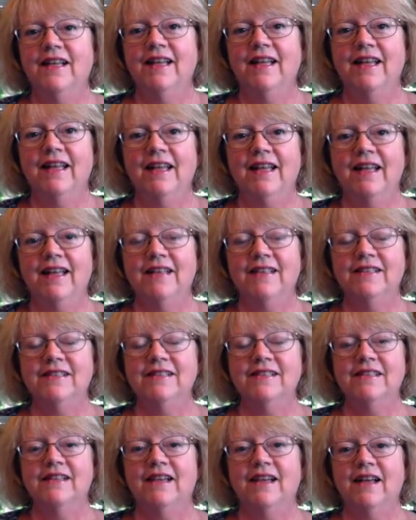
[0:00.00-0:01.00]

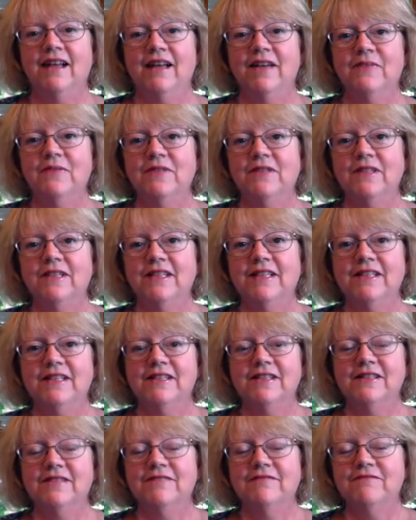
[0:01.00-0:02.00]
And I'm really
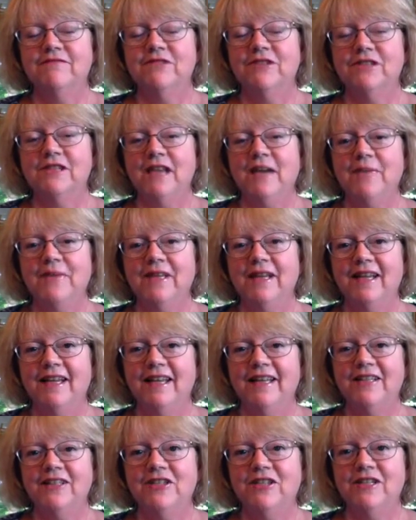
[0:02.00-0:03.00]
just happy I
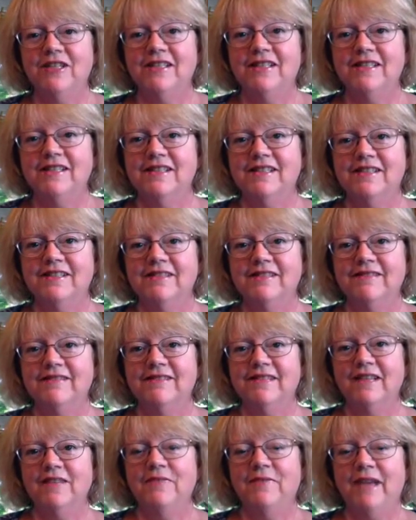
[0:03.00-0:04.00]
had a chance to
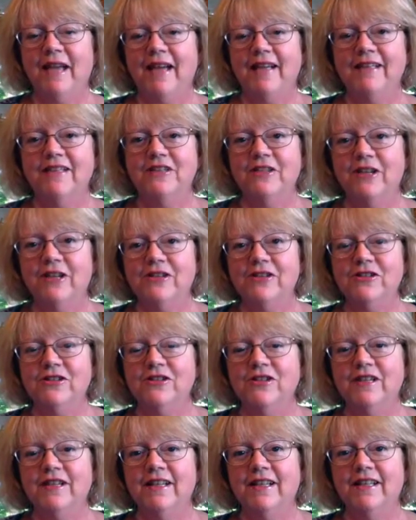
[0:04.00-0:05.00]
get back in touch
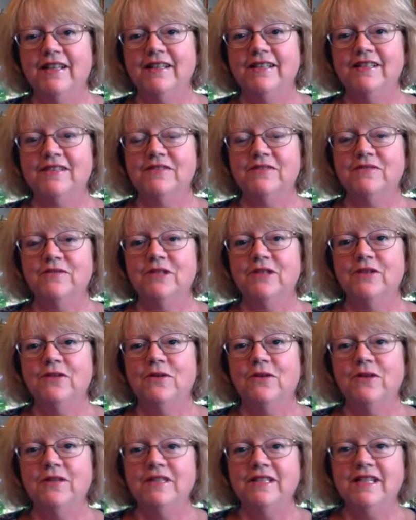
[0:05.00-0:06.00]
and
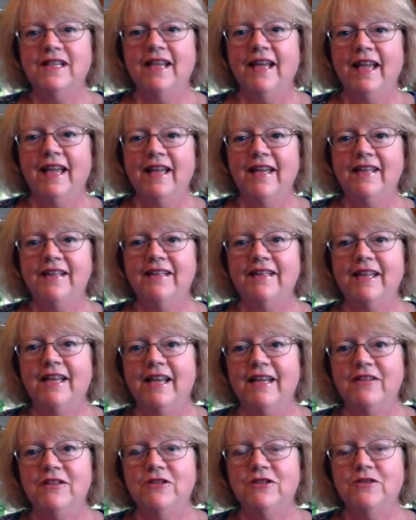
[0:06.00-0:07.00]
record today and
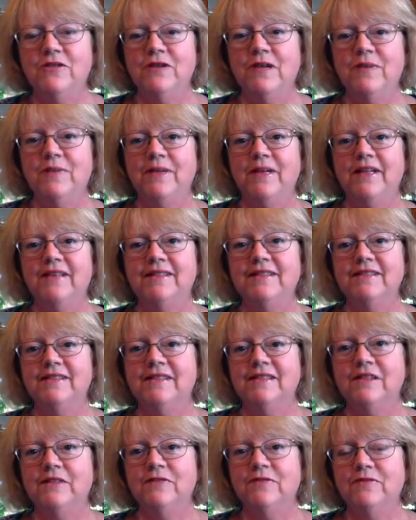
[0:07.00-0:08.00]
catch you up on
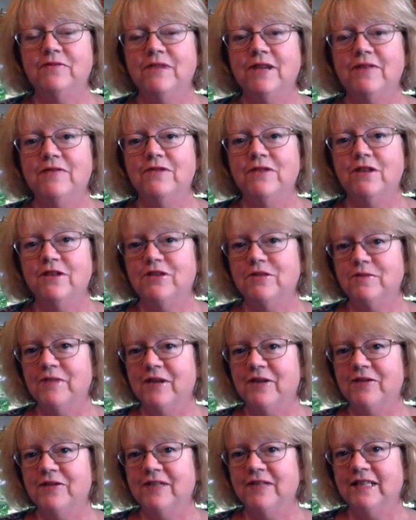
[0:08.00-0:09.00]
stuff I've talked
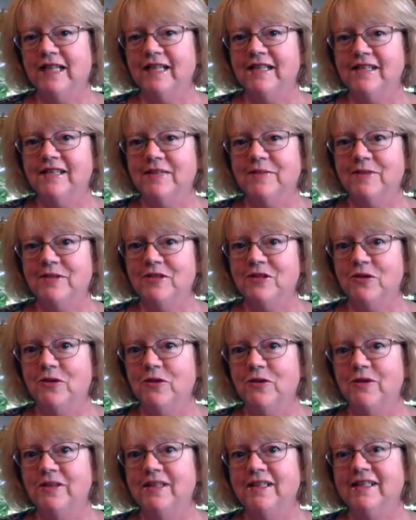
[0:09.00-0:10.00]
about in the last
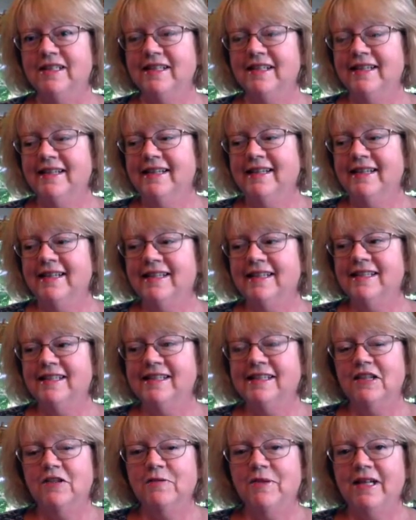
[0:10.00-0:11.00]
episode and things
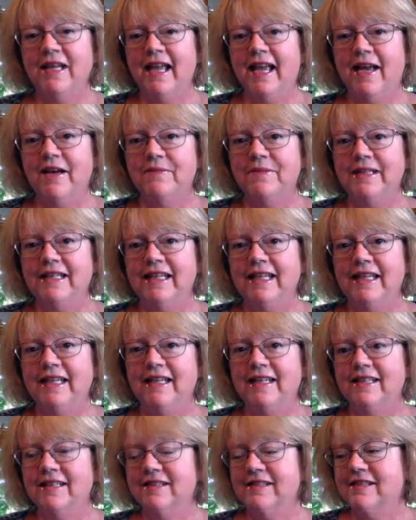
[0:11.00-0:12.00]
that have been
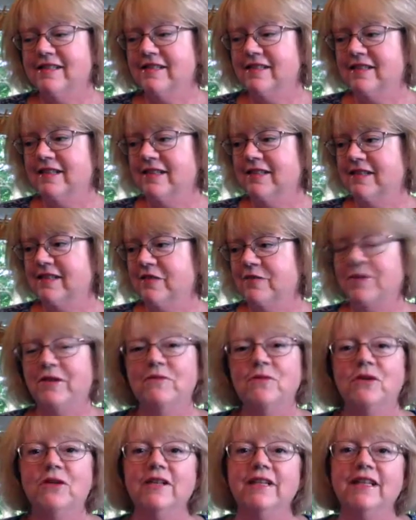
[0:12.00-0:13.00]
happening and things I've
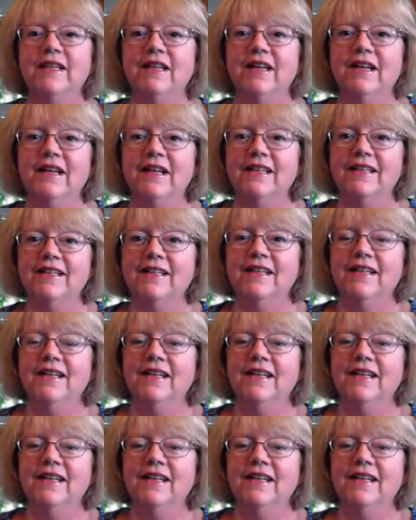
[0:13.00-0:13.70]
been working on,